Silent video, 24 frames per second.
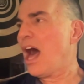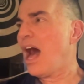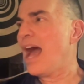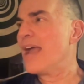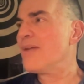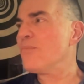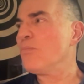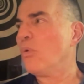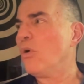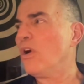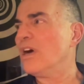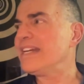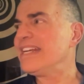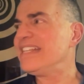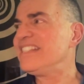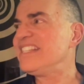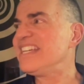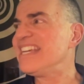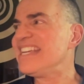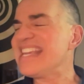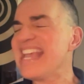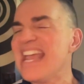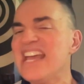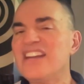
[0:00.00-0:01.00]
wanted
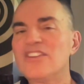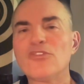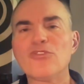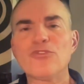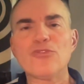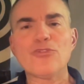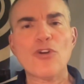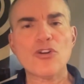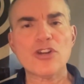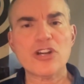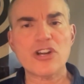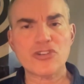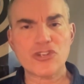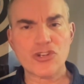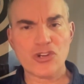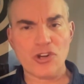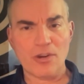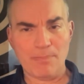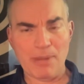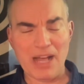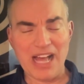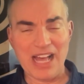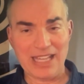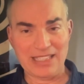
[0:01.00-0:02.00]
to get furniture
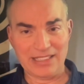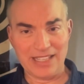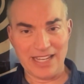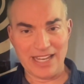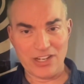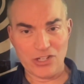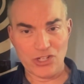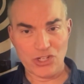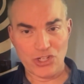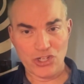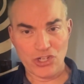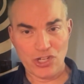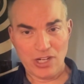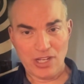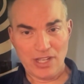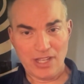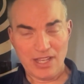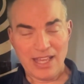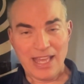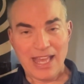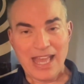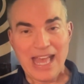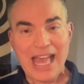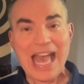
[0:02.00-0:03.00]
polish,
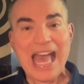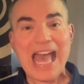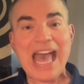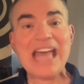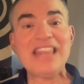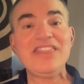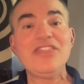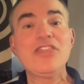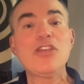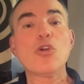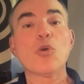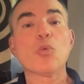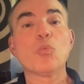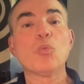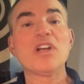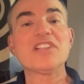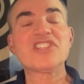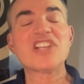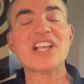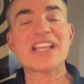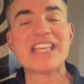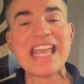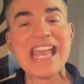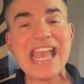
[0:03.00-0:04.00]
and there was
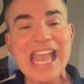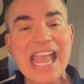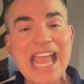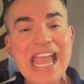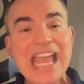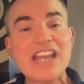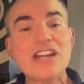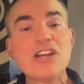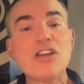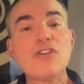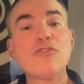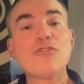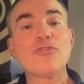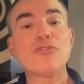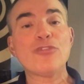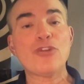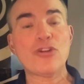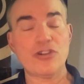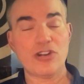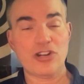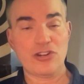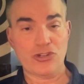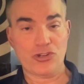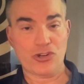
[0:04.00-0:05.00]
a can of
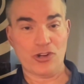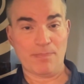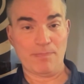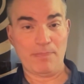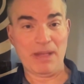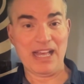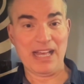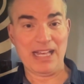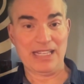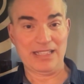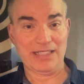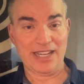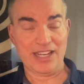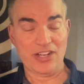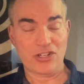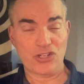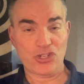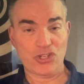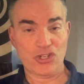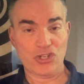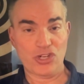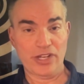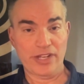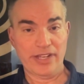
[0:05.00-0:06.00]
furniture
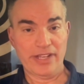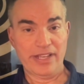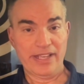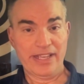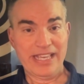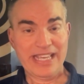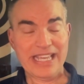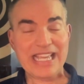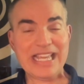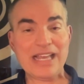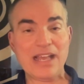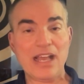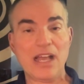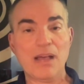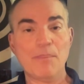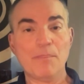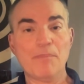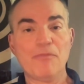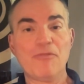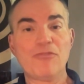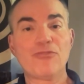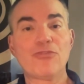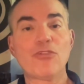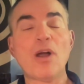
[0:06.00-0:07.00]
polish
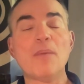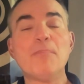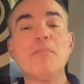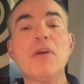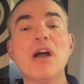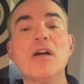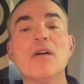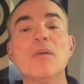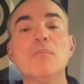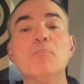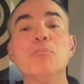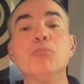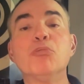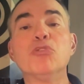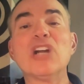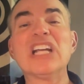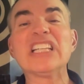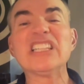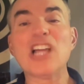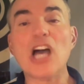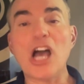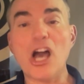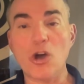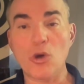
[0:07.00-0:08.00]
from
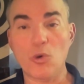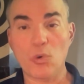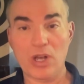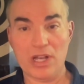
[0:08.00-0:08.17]
Brillo.